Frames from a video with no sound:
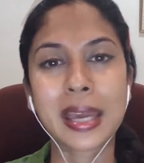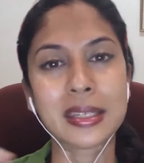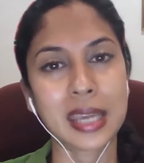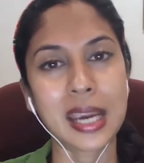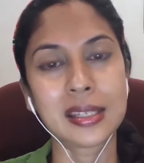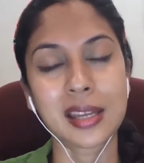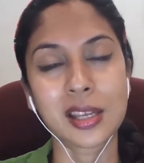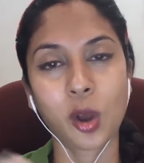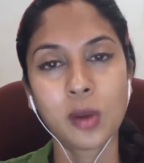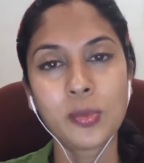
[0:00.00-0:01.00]

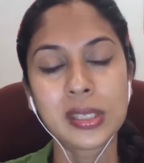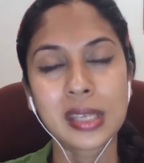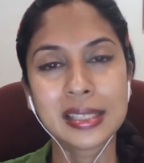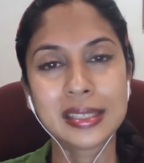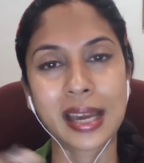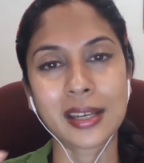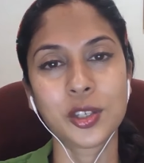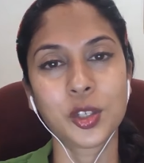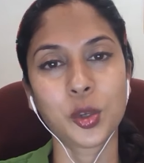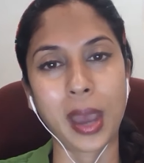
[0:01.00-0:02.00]
mandated. It's almost a
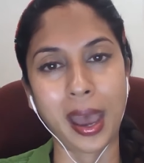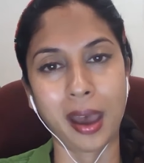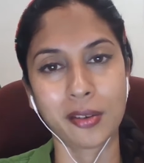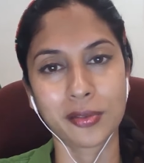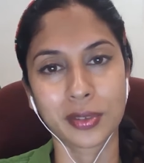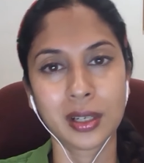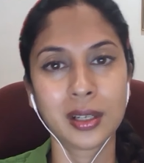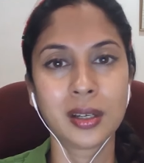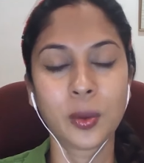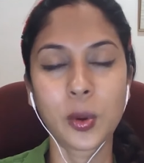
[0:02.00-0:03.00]
nice to have,
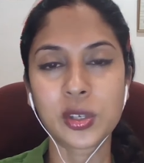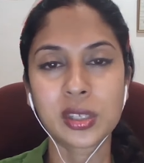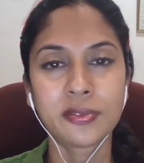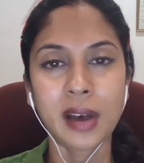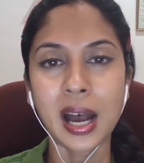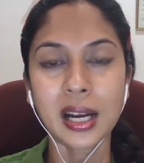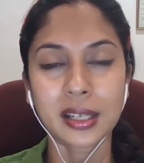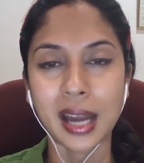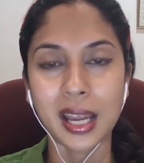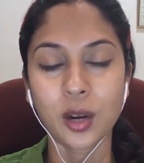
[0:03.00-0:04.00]
which is a far
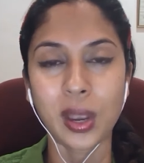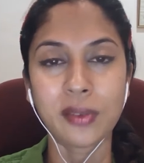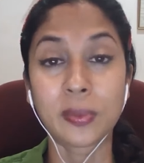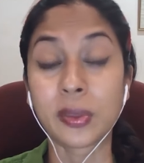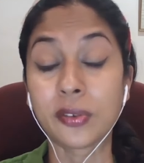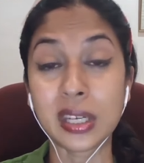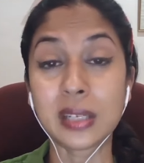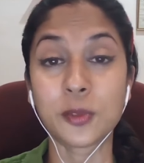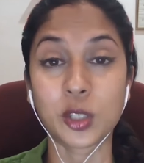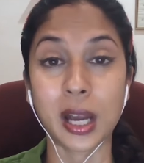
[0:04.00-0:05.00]
cry away from the
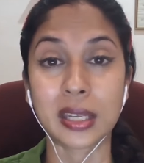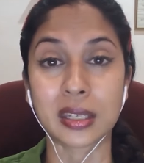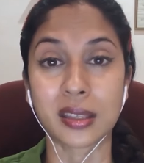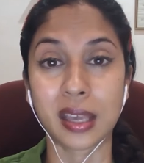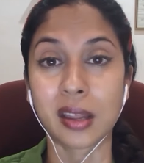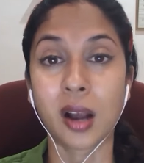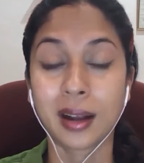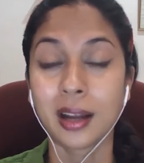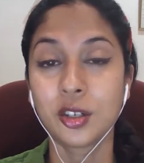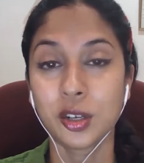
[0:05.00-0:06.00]
Freedom Charter that
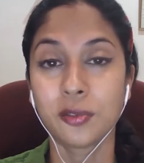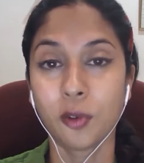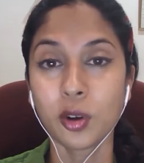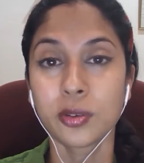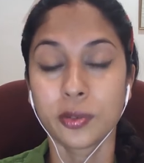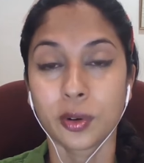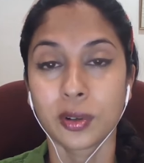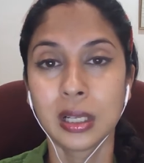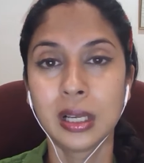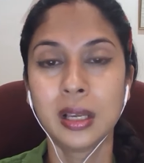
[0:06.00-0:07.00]
our country fought
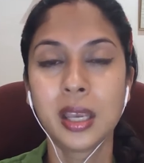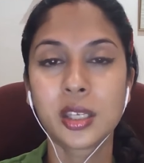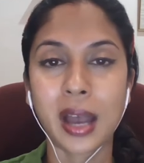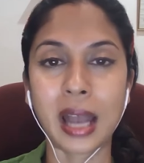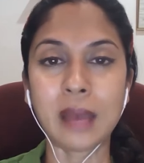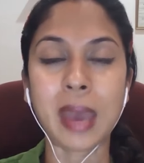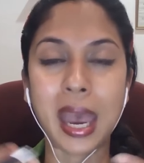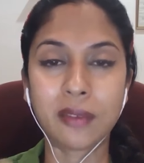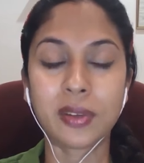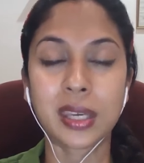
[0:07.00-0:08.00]
for. So I'm
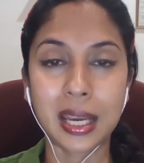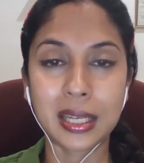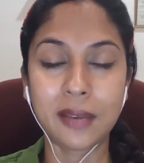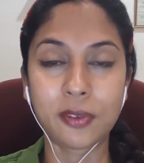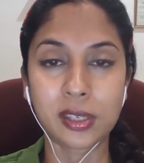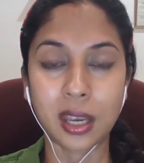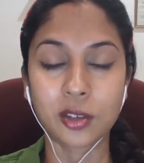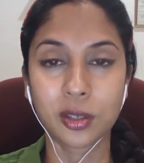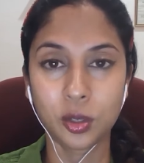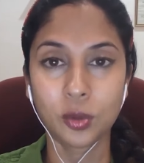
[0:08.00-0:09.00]
advocating for
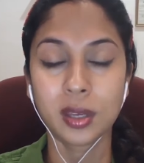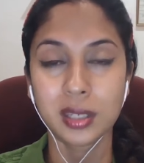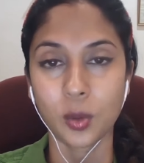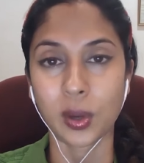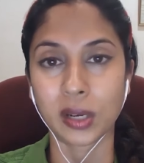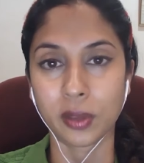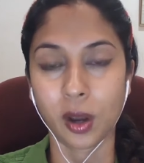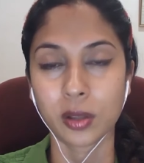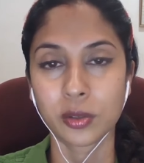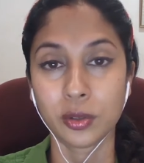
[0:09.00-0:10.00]
Section 231 of the
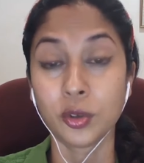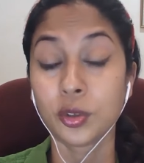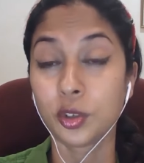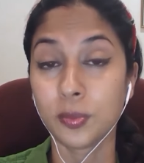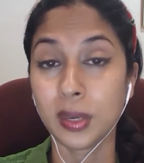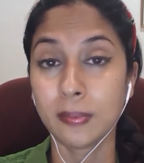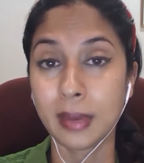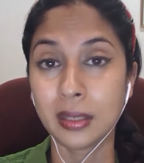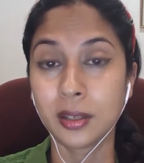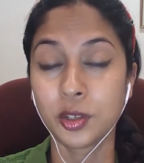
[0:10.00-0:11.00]
Constitution to be
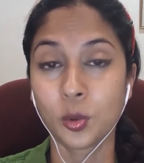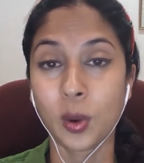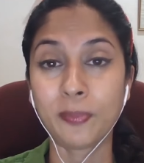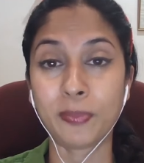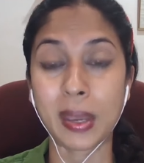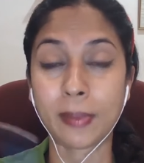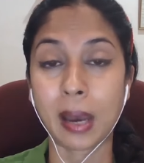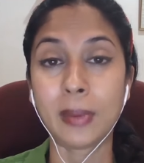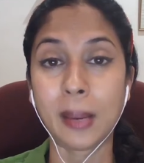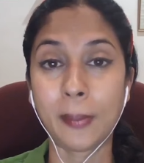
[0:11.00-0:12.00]
amended to, one, make
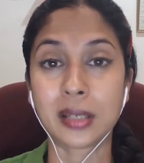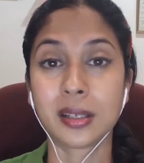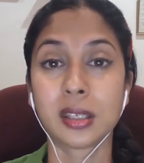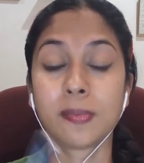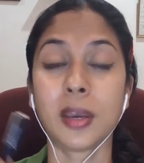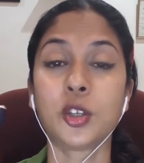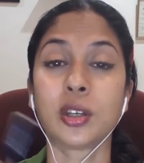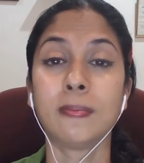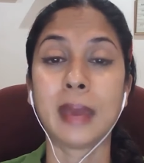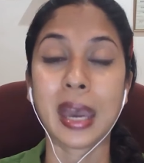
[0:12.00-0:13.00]
public
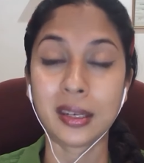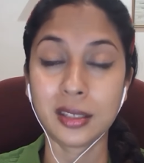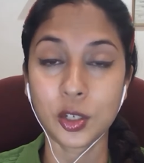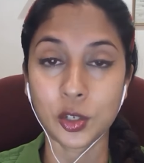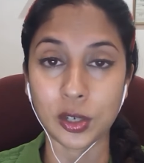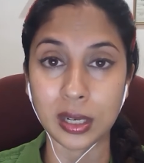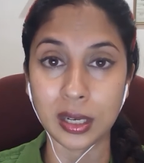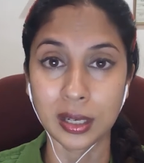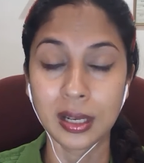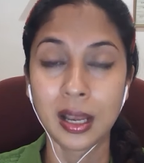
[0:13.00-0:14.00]
participation
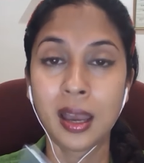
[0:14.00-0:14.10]
mandatory,